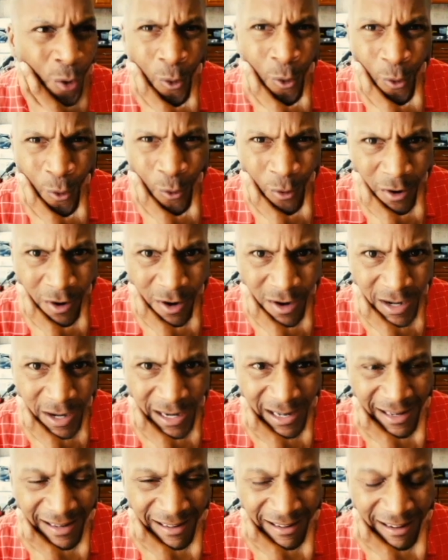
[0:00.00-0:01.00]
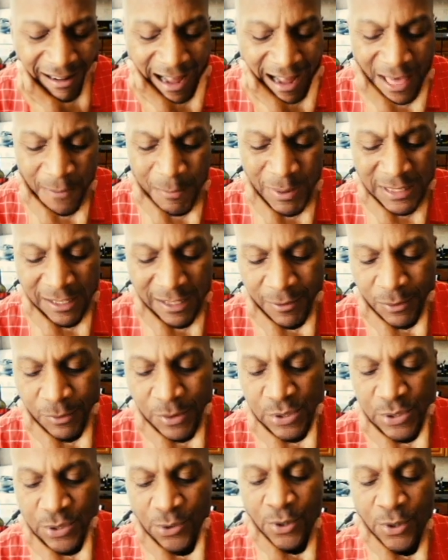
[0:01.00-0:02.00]
Horne? I believe it
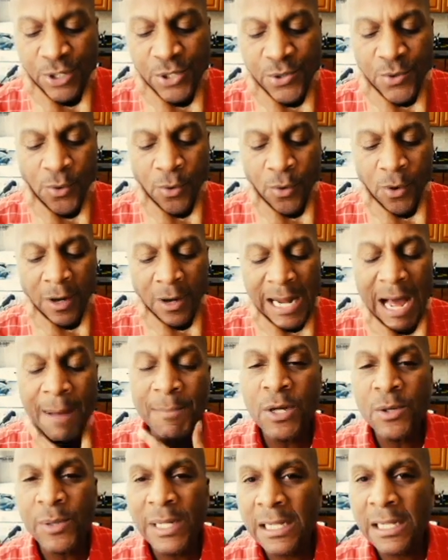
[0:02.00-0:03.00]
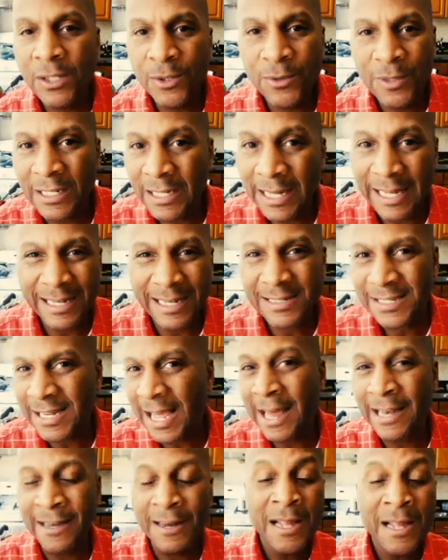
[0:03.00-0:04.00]
was George Horne. I'm going to include the links,
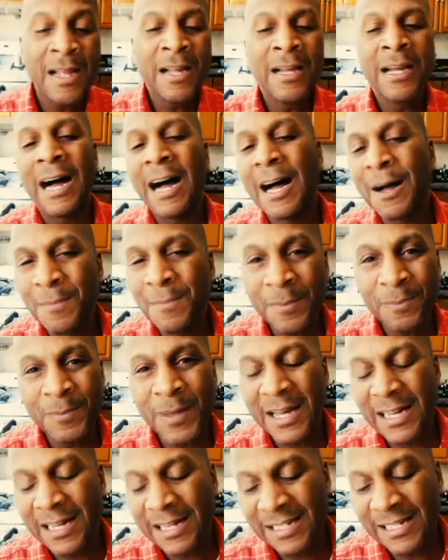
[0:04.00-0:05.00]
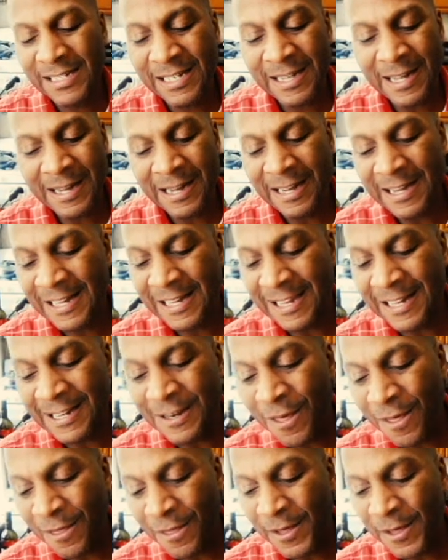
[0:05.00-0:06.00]
and um, uh, in
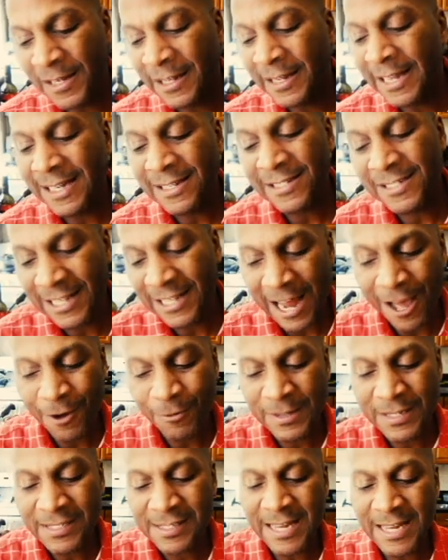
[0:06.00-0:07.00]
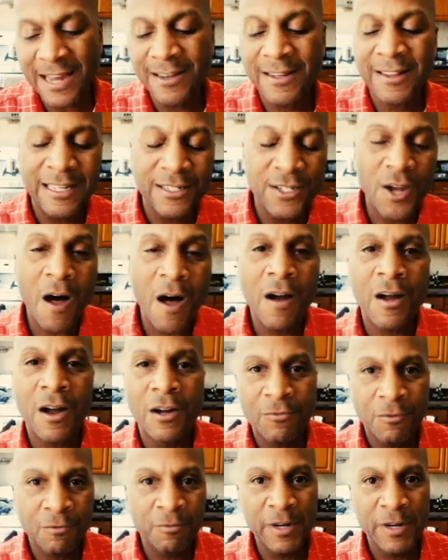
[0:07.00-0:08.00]
the links that I was sent, they talk
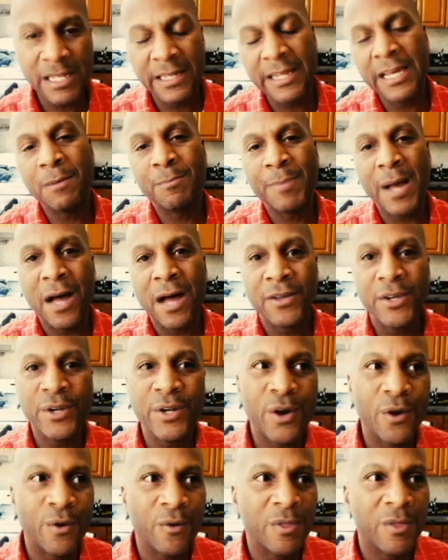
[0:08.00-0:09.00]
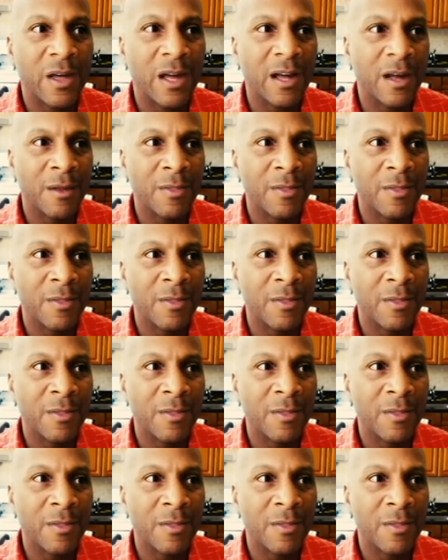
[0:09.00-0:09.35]
really about, you know, the,